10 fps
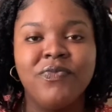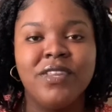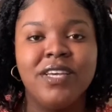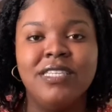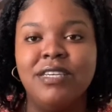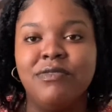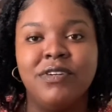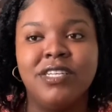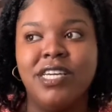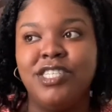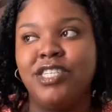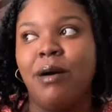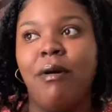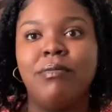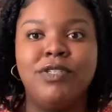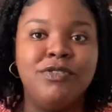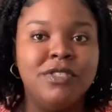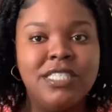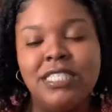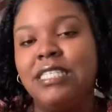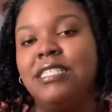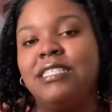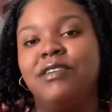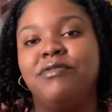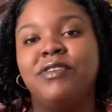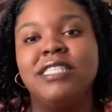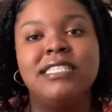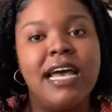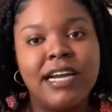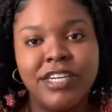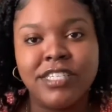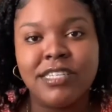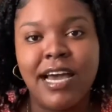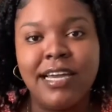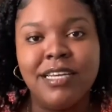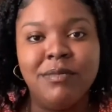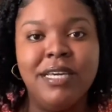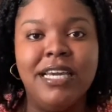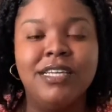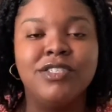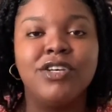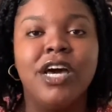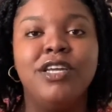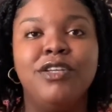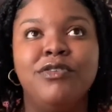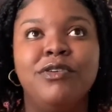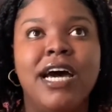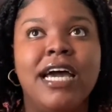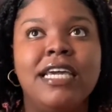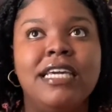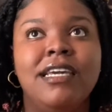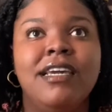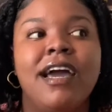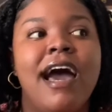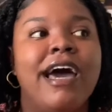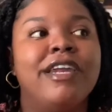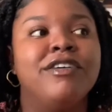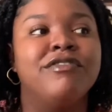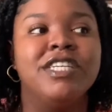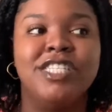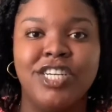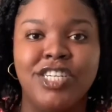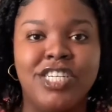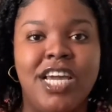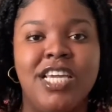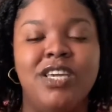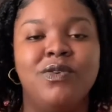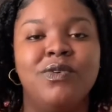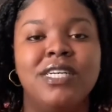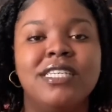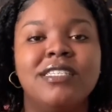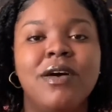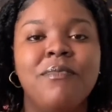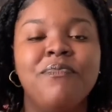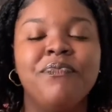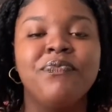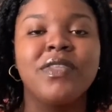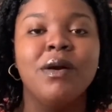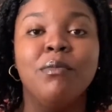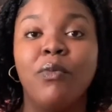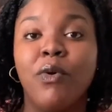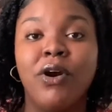different like job opportunities and different sectors that I could be in. So I knew that he had researched and he was more